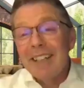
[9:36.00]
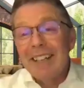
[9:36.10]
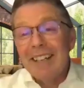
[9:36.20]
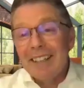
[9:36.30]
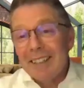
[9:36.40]
can
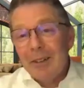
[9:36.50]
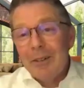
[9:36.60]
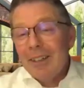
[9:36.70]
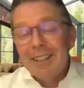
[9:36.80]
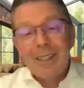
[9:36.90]
hear,
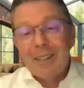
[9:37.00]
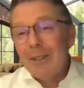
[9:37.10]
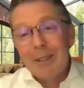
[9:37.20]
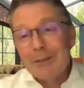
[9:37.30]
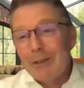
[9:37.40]

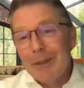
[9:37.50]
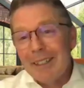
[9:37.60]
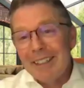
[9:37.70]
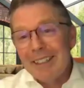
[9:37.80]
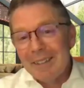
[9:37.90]
it's not
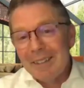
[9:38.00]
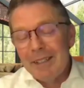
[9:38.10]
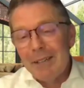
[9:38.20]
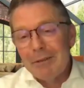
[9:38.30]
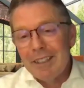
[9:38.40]

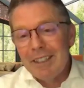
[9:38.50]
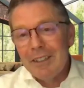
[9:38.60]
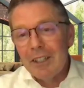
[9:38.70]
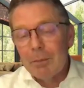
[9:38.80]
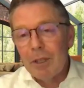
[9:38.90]
forbidden, definitely
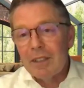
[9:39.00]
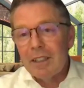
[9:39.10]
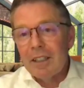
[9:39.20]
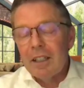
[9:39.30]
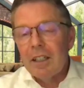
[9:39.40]
not. But
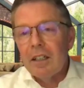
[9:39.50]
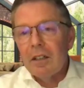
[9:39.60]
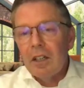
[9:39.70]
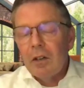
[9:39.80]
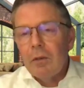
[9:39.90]

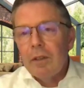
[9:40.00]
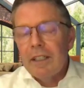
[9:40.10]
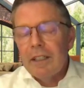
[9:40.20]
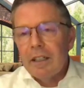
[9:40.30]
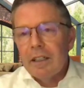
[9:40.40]

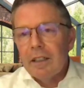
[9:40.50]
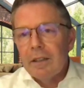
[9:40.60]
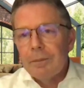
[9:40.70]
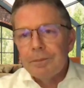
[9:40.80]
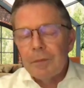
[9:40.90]
we
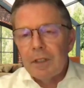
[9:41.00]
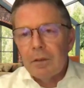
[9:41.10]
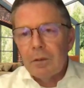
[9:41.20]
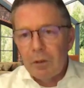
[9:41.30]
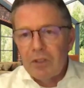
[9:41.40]

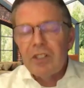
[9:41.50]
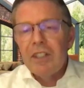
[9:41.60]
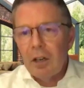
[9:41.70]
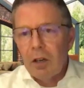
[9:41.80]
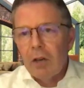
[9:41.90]
will
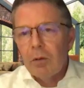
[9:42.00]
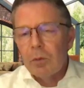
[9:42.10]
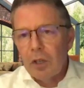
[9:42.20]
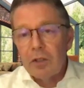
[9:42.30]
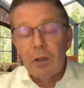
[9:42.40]
see how it
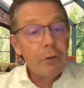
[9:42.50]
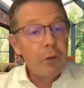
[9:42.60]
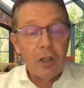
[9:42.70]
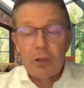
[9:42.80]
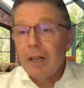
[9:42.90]
works. Of
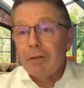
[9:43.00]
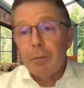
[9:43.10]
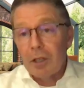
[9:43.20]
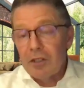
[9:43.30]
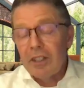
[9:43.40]
course, we have a
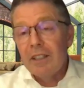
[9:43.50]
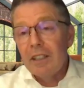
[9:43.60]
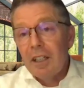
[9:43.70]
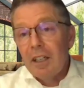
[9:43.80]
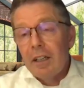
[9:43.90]
policy.
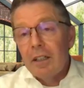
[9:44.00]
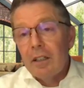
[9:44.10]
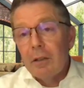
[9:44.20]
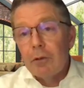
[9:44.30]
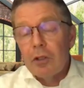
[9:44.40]

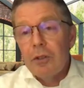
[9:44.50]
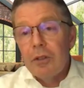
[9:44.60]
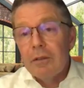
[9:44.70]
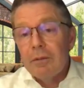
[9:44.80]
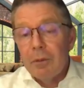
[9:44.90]
Of course,
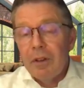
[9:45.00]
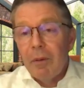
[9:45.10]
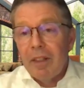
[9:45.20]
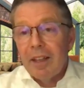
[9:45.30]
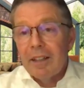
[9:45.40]

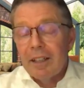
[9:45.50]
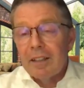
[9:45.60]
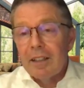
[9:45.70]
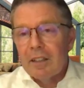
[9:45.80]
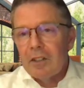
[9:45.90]
we think
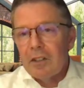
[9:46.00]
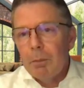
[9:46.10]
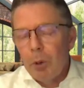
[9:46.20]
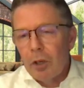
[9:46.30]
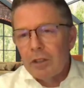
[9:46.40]
that it's
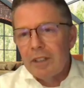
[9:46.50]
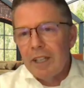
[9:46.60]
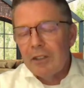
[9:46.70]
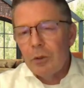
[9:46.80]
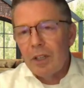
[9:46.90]
important
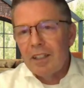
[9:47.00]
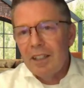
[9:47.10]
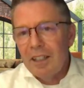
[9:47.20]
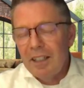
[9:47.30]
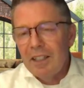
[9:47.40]
that you at
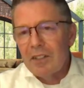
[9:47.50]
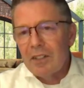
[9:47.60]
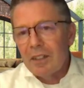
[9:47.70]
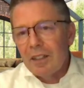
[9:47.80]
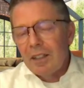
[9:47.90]
least,